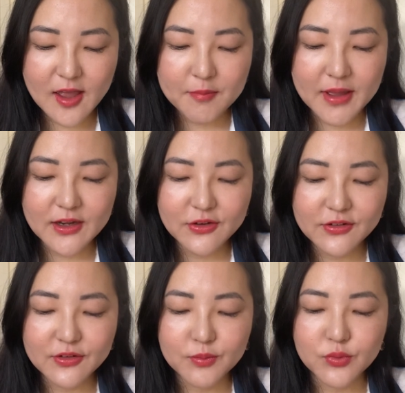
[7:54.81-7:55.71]

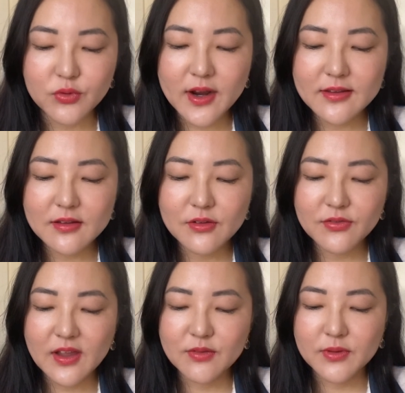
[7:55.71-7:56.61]
manages to brighten the
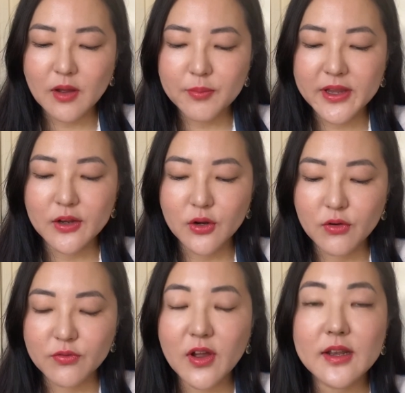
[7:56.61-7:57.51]
face without being an
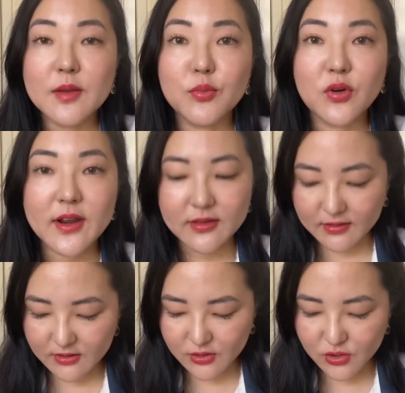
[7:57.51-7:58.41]
overtly bright
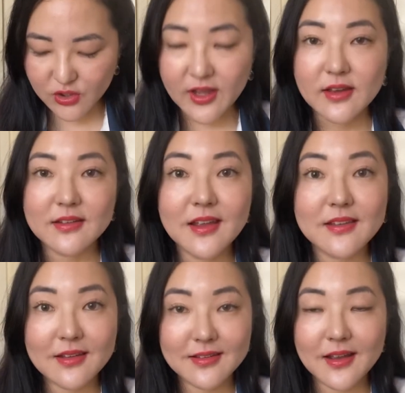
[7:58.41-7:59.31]
shade. That's
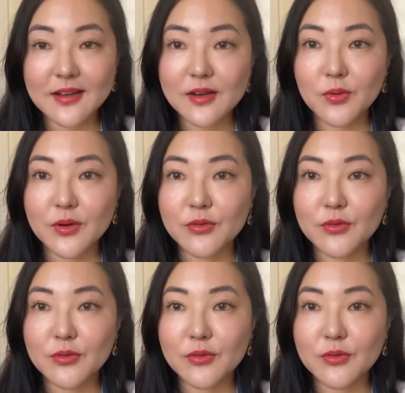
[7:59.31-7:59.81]
exactly what I was